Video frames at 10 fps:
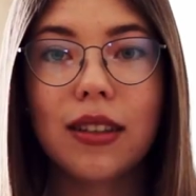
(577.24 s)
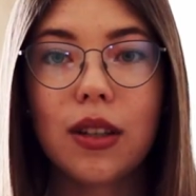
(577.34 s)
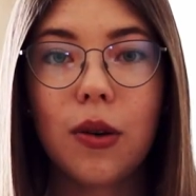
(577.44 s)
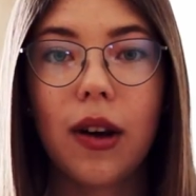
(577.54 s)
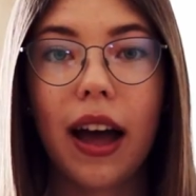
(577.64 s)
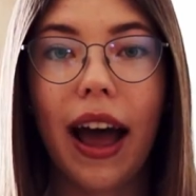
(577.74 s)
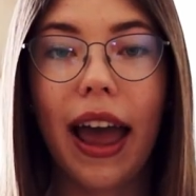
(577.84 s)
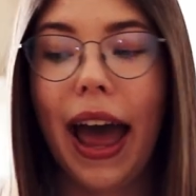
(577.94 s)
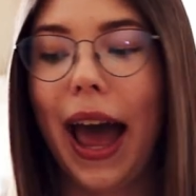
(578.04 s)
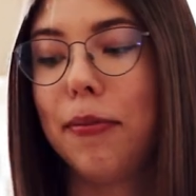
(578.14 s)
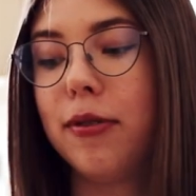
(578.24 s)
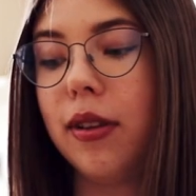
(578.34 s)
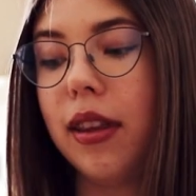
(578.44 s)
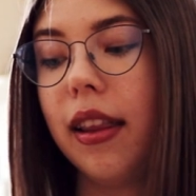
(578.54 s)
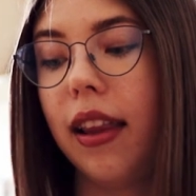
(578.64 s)
So I
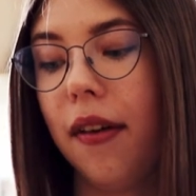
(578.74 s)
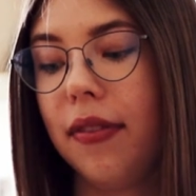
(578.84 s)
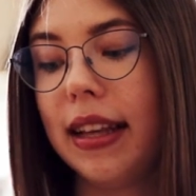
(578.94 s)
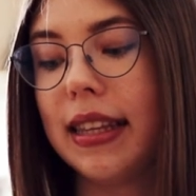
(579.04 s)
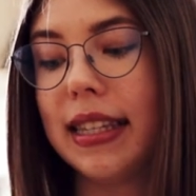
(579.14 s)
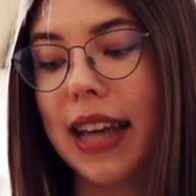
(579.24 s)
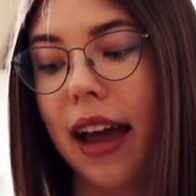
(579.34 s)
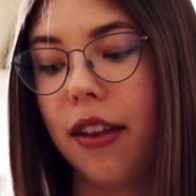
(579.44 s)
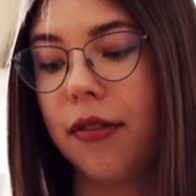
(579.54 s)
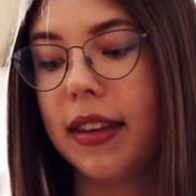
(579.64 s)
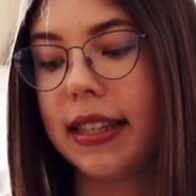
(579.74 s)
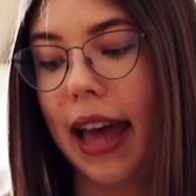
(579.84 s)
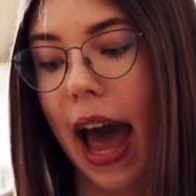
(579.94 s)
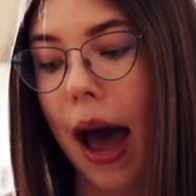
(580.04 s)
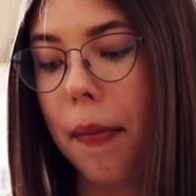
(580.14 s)
absolutely love the design of
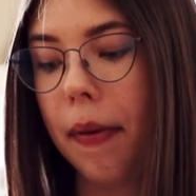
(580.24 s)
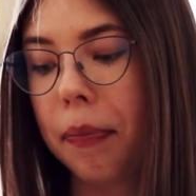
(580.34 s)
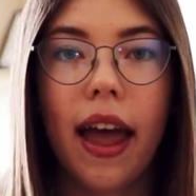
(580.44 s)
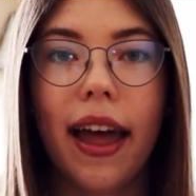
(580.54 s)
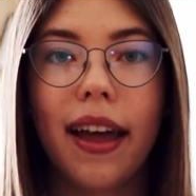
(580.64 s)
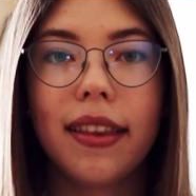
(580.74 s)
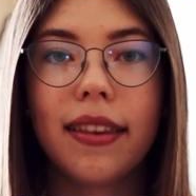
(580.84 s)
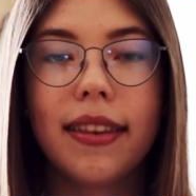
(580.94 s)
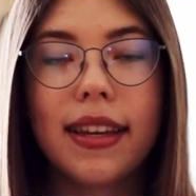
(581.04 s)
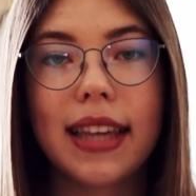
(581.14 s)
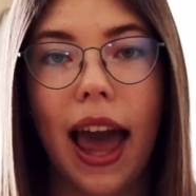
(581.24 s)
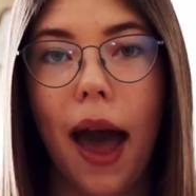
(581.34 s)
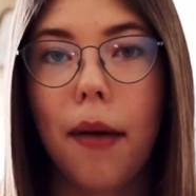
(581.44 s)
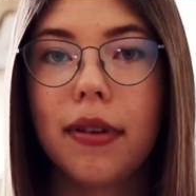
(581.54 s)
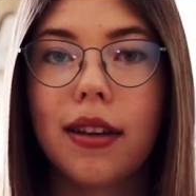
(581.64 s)
this app And this
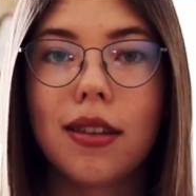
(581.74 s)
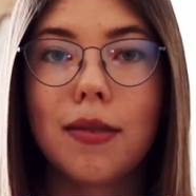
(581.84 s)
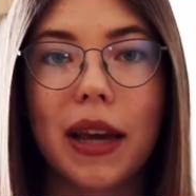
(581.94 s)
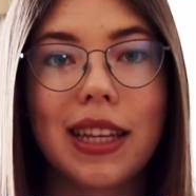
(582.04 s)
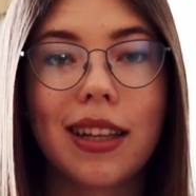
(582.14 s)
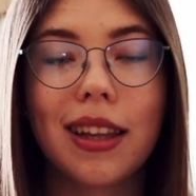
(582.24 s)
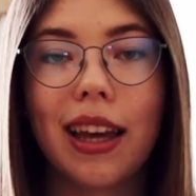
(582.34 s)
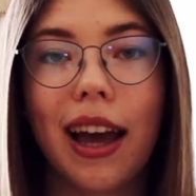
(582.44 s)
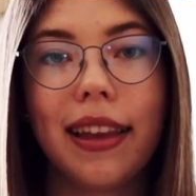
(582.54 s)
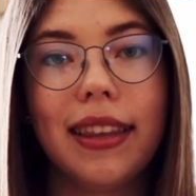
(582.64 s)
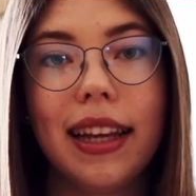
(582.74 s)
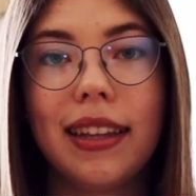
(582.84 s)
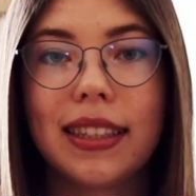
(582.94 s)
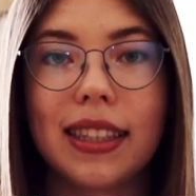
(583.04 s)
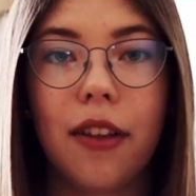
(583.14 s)
app is basically a
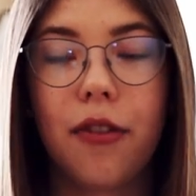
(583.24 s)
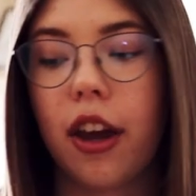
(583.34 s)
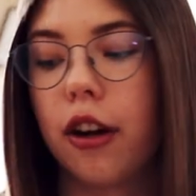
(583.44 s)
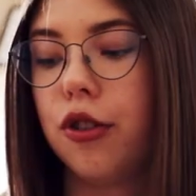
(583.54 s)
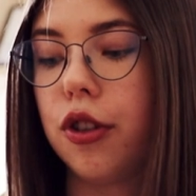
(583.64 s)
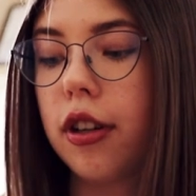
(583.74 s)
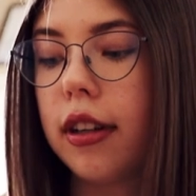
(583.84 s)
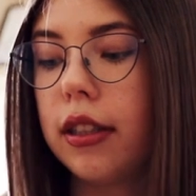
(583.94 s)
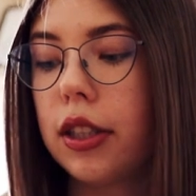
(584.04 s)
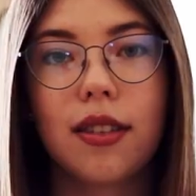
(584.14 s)
daily self-care journal.